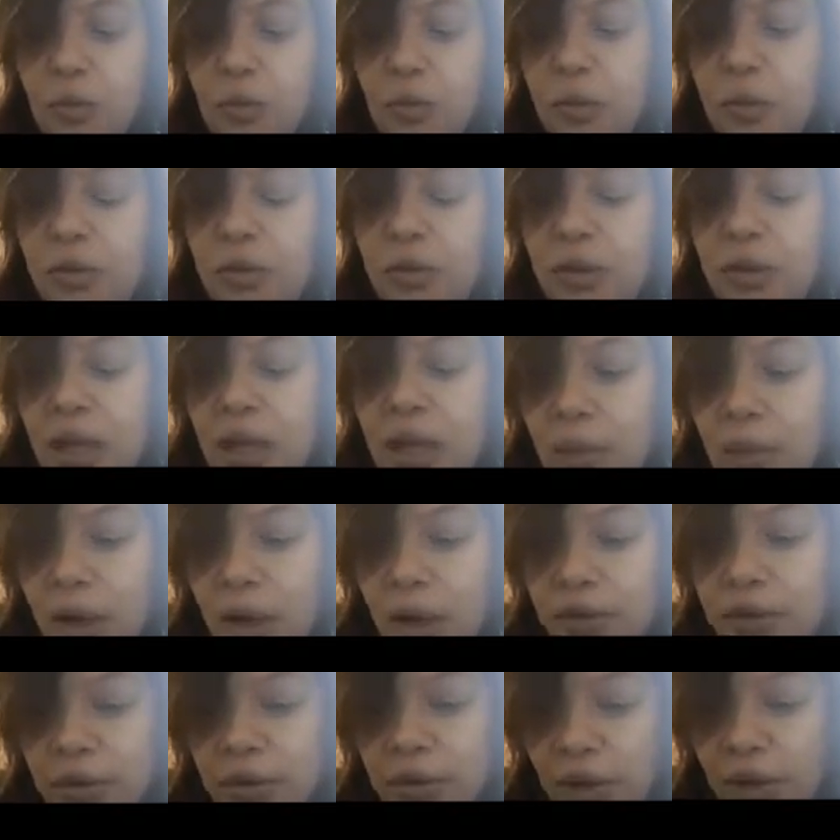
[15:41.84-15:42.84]
So when you think
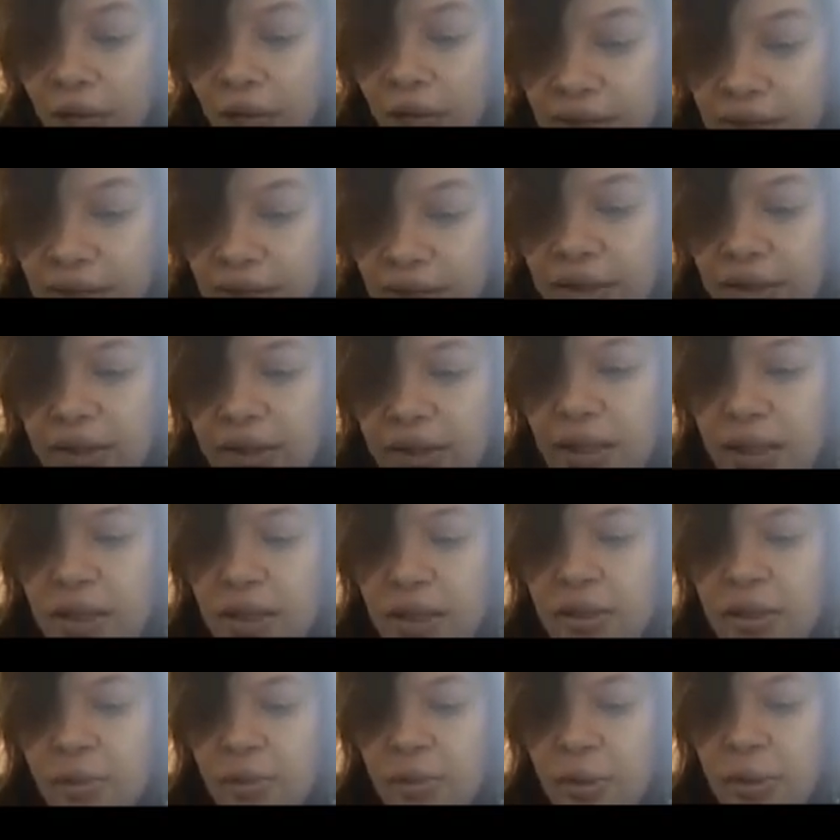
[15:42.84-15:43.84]
about your
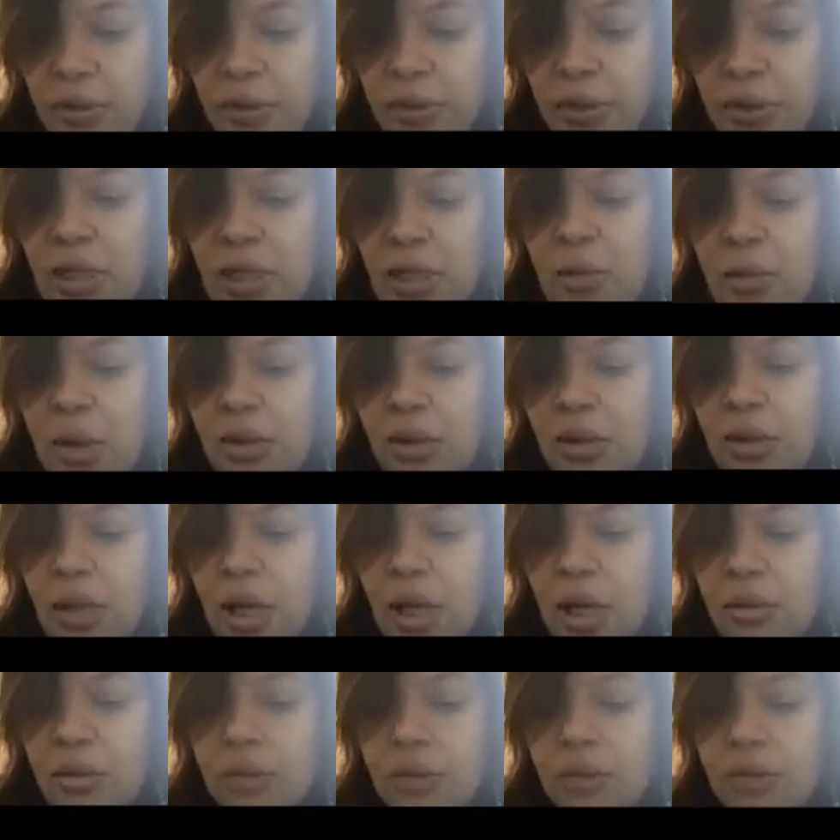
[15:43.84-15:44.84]
audiences and when you think
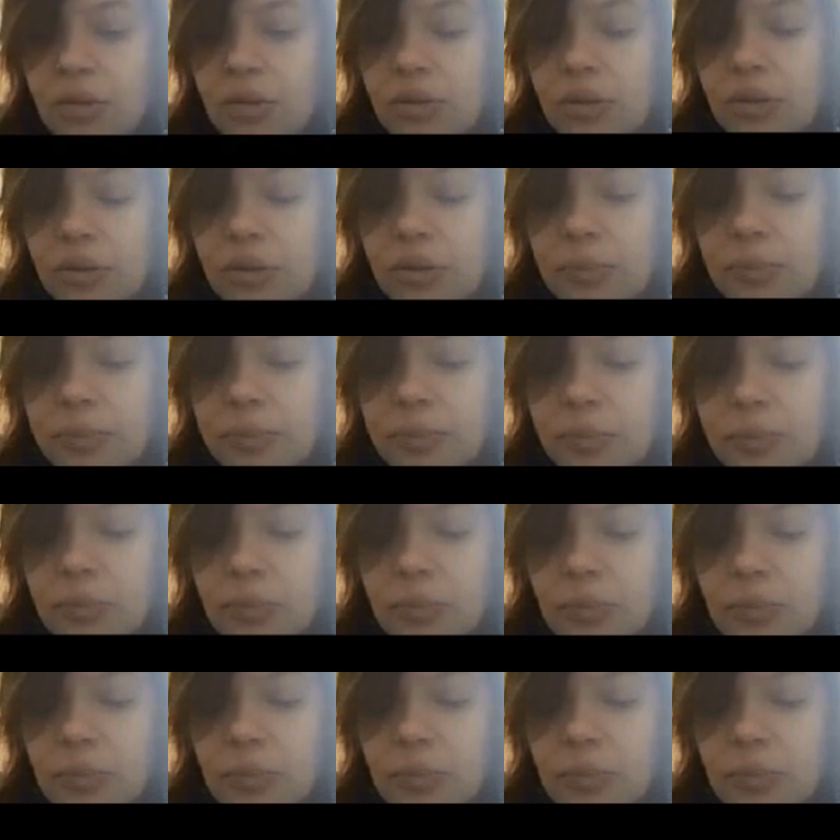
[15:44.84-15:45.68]
about how to